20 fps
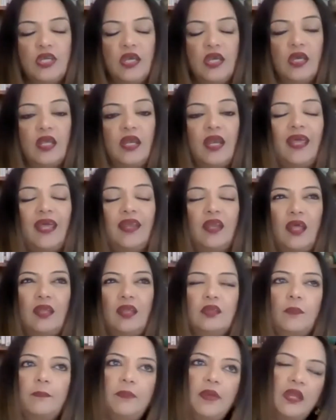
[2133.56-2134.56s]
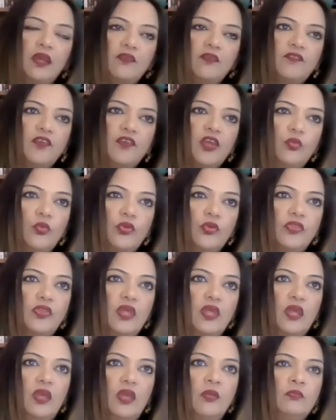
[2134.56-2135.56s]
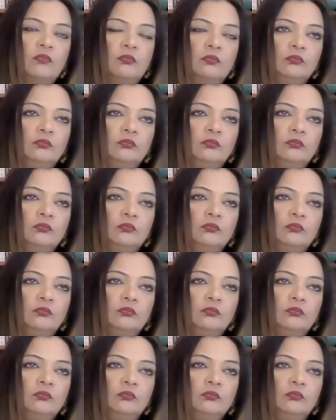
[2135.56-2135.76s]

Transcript: again, and the benefit with the